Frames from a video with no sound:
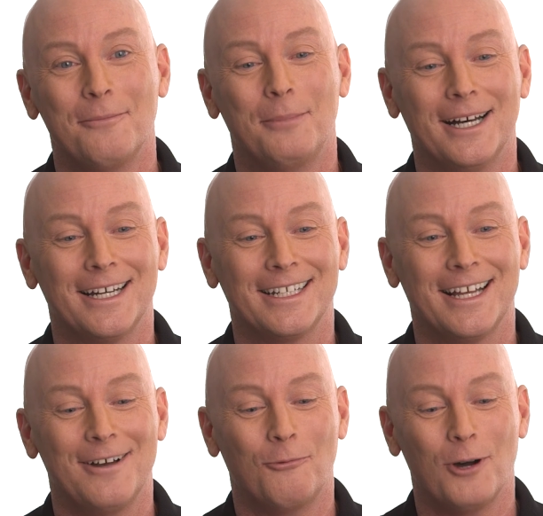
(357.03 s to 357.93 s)
but
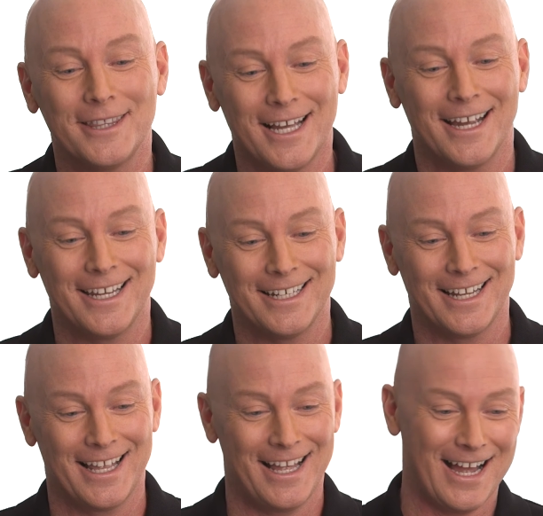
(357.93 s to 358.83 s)
one night
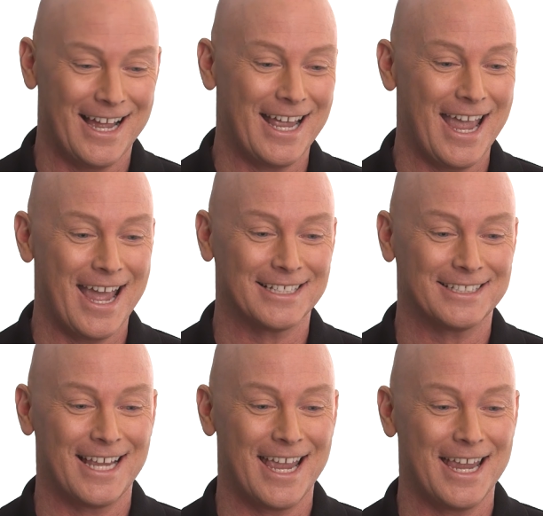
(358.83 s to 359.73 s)
I
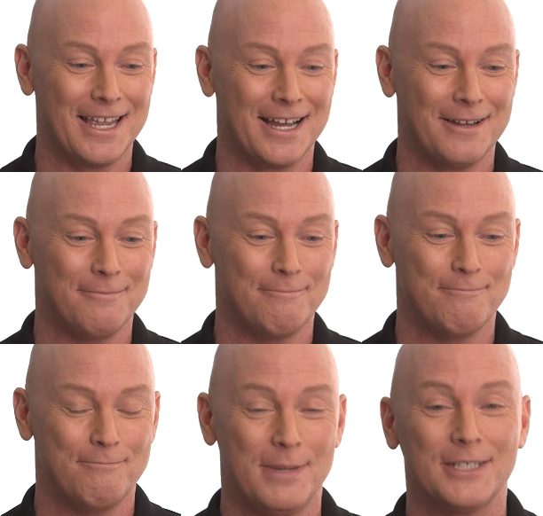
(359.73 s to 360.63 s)
asked a
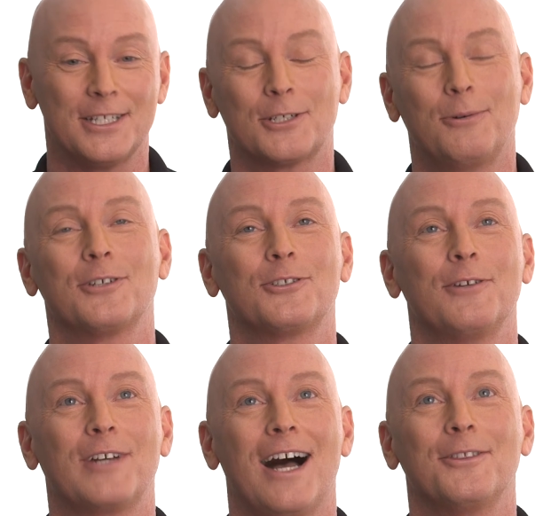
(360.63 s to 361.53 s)
business question
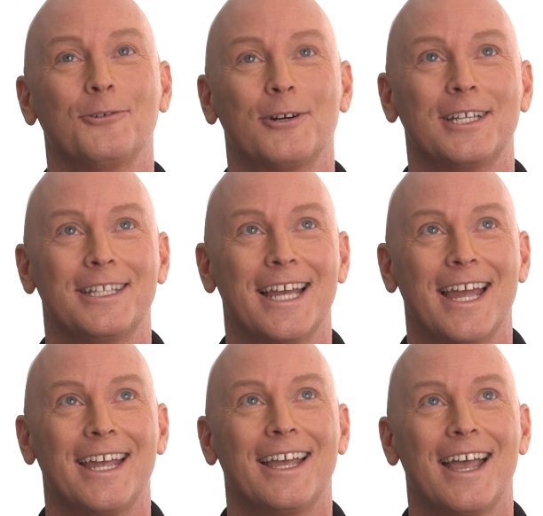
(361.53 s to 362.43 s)
of God during the
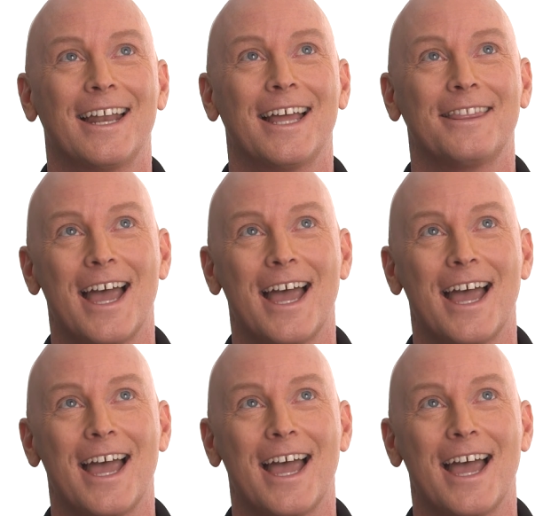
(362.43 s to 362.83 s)
day, and at